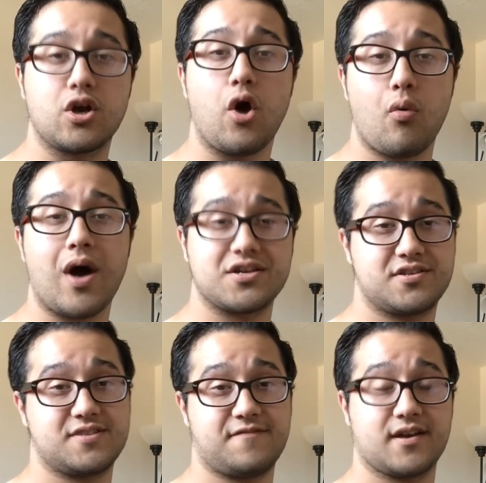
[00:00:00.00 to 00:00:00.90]
Go
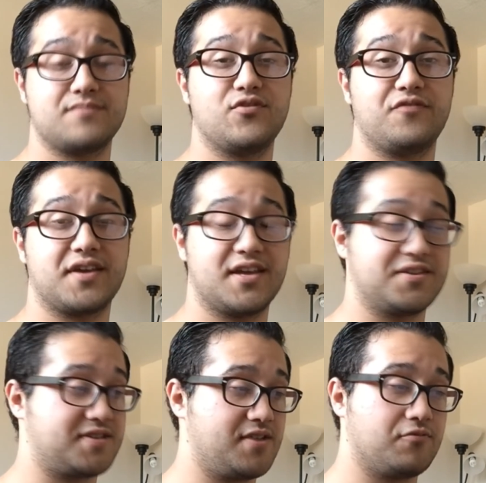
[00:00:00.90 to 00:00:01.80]
watch this fucking
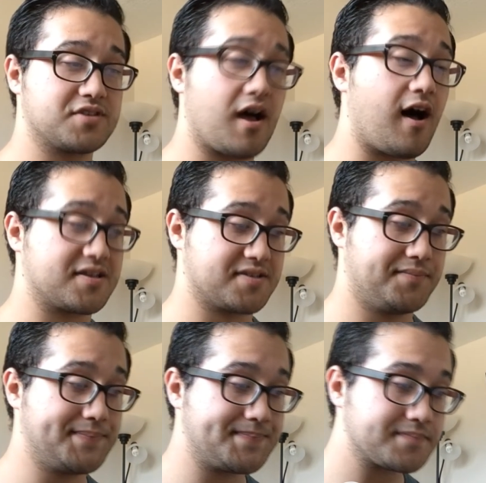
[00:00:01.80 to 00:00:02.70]
movie. It was
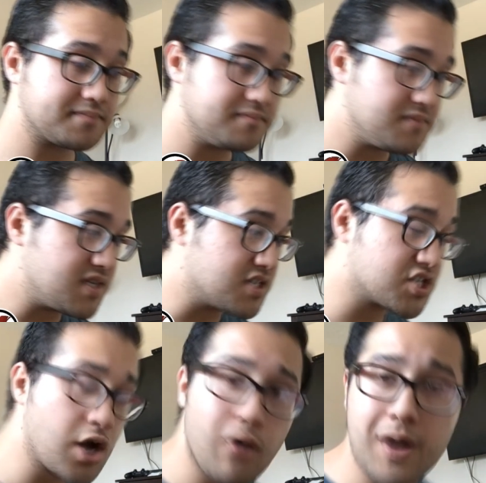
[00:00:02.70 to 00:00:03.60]
awesome.
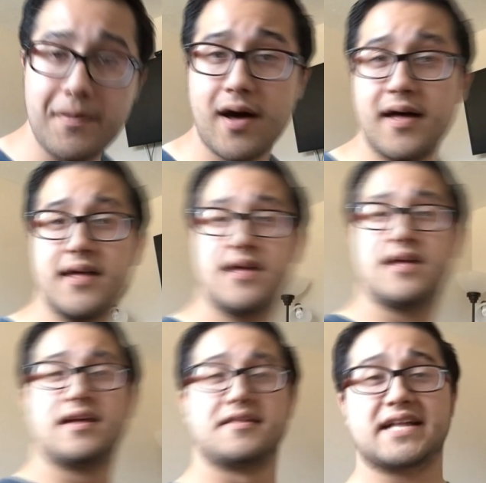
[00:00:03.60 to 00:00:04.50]
So
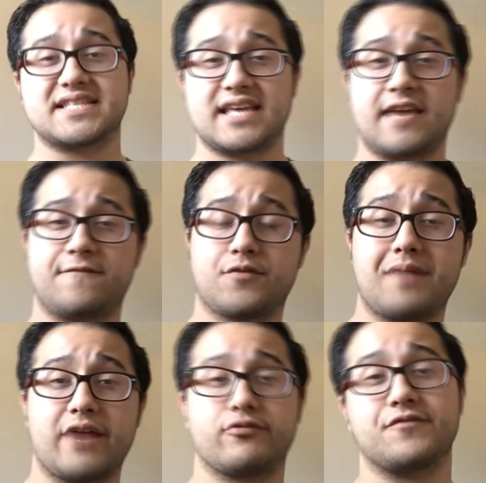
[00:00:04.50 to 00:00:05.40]
that's it for
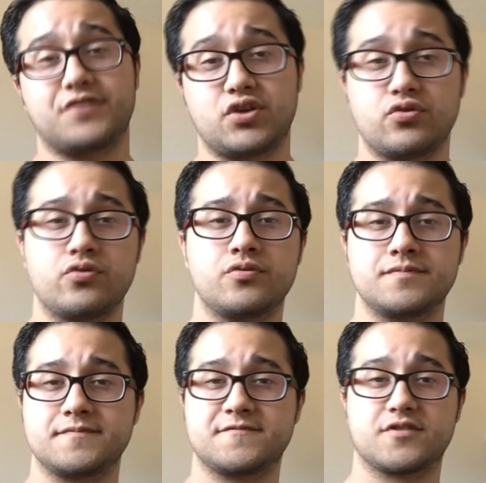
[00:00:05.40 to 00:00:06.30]
my review,
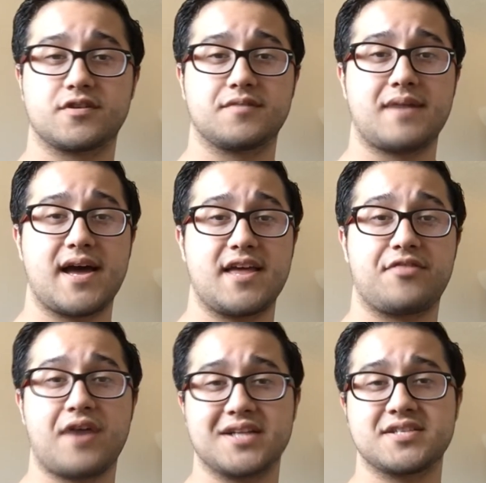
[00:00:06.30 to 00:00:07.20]
for my
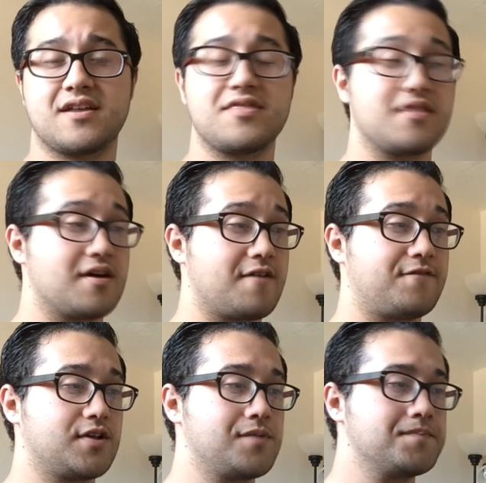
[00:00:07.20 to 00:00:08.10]
thoughts on the
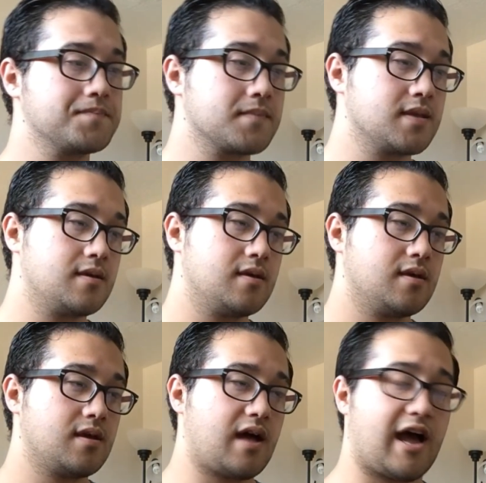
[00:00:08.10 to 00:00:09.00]
film.
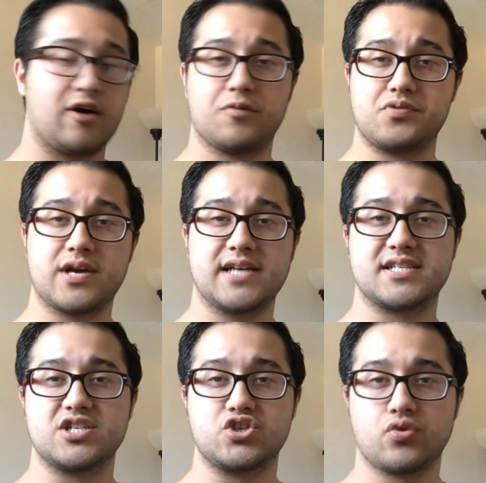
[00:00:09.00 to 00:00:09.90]
I hope you
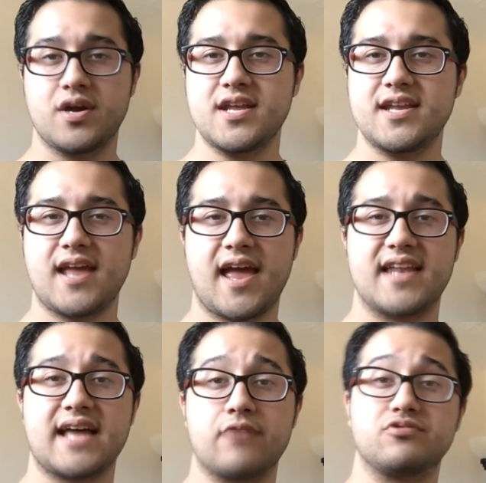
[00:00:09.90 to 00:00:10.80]
guys enjoyed it,
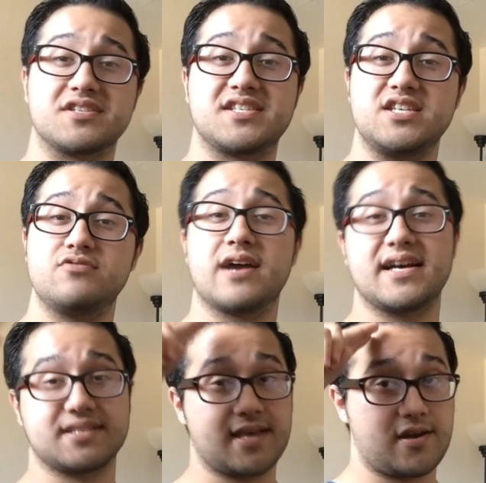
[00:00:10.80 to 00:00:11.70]
and I will see you
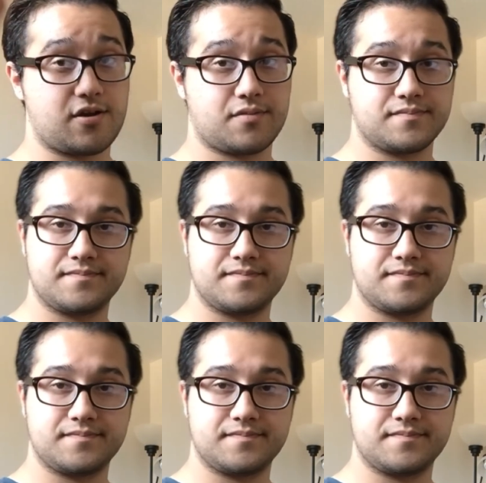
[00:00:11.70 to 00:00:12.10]
guys later.